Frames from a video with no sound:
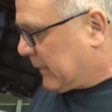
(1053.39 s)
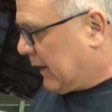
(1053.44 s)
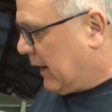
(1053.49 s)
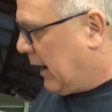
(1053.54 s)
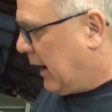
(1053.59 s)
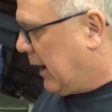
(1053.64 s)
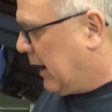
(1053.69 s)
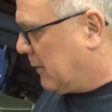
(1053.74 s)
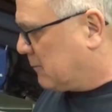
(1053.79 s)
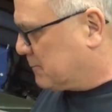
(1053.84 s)

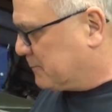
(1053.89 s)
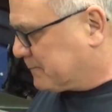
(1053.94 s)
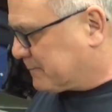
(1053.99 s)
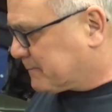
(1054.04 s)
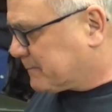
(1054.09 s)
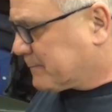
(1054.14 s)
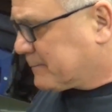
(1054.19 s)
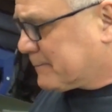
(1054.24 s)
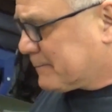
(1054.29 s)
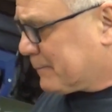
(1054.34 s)

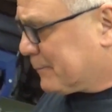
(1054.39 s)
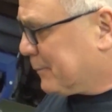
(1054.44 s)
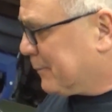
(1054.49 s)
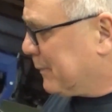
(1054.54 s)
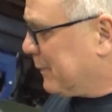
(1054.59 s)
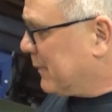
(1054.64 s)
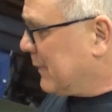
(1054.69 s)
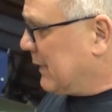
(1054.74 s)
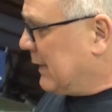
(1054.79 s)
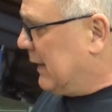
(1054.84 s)

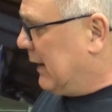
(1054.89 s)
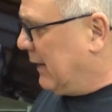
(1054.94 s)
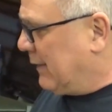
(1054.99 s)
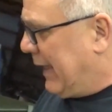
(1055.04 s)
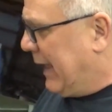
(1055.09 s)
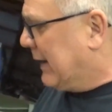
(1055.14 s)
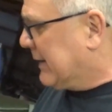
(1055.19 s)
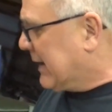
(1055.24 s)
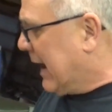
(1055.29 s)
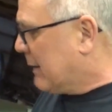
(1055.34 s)
A
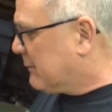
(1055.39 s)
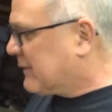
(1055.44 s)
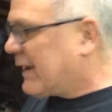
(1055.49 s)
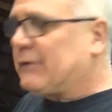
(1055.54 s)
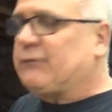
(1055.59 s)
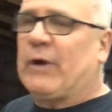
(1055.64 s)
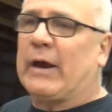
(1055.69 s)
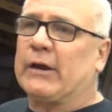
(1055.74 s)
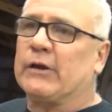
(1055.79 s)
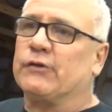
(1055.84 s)
lot of times I
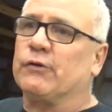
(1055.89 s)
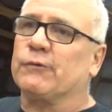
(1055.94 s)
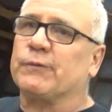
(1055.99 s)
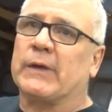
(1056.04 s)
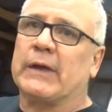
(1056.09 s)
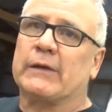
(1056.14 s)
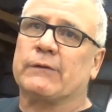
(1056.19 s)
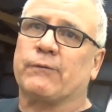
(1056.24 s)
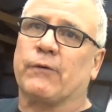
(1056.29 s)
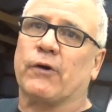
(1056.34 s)
try to do
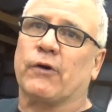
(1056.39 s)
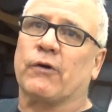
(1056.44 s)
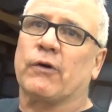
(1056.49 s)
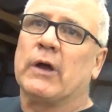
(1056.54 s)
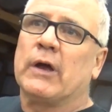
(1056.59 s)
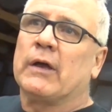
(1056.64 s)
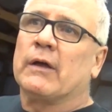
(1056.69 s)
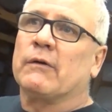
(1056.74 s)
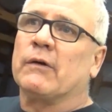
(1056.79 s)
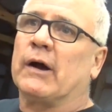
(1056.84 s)
things for
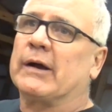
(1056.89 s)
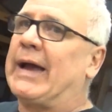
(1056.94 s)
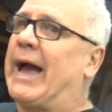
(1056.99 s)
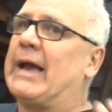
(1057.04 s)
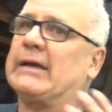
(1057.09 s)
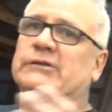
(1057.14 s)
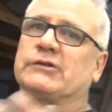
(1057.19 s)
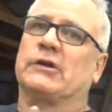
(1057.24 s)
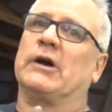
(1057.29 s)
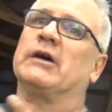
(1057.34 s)
a
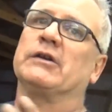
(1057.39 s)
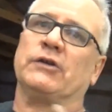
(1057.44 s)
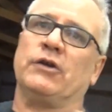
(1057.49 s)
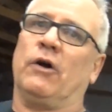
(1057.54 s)
guy's cut.